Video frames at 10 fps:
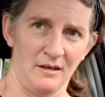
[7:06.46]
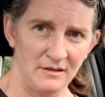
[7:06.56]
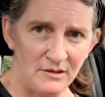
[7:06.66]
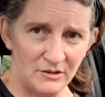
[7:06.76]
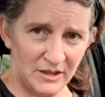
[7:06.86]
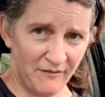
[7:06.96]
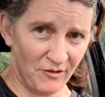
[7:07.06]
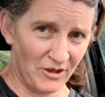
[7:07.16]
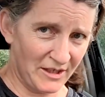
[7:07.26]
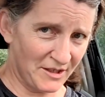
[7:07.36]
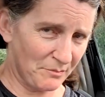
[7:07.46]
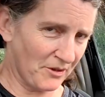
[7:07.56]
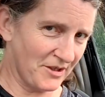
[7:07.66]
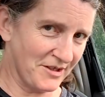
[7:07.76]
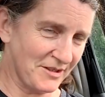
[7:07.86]
As long as I haven't got any
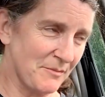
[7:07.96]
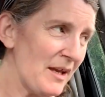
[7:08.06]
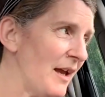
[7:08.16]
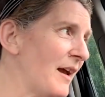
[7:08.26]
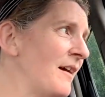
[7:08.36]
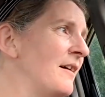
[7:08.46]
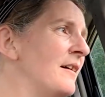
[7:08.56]
spiders in my hair.